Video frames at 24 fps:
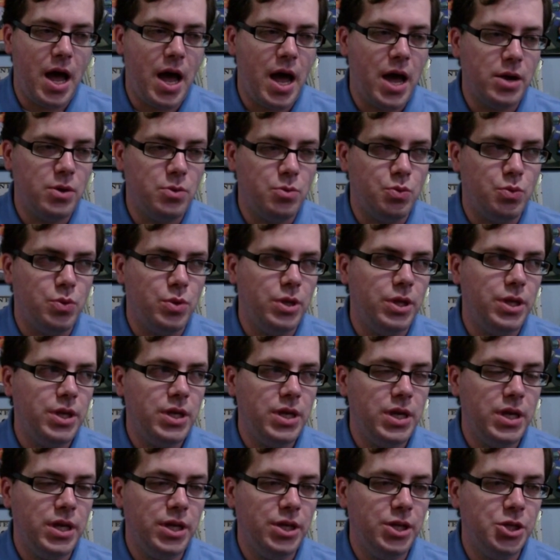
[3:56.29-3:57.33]
I
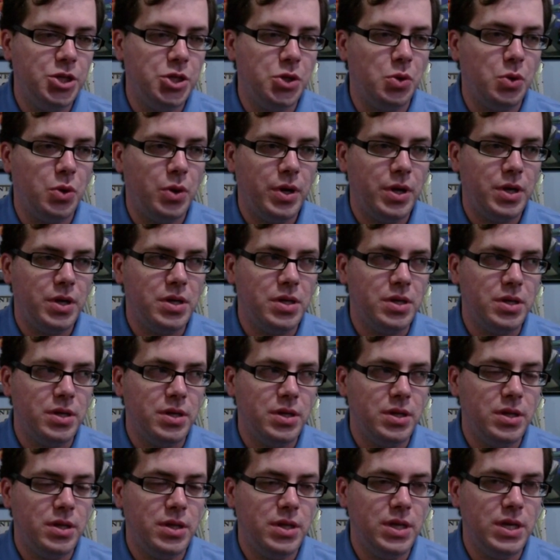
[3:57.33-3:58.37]
really enjoy
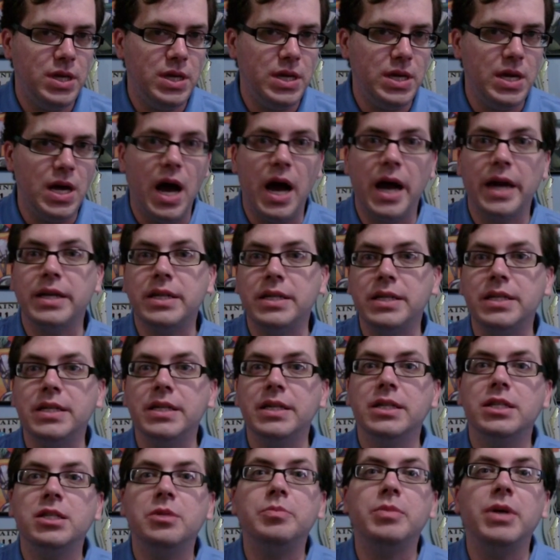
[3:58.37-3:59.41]
the
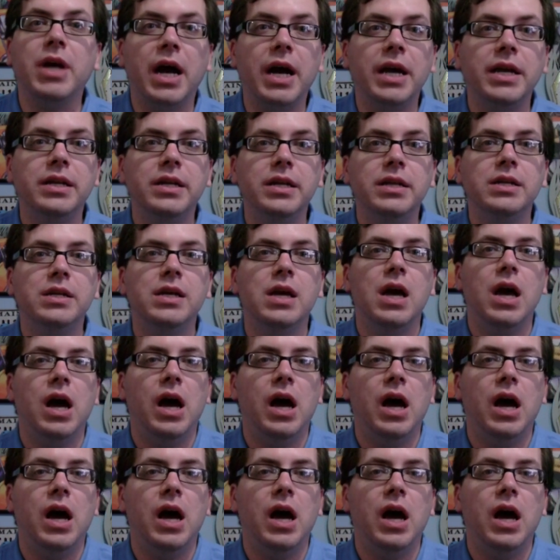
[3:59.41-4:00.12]
ideas behind it.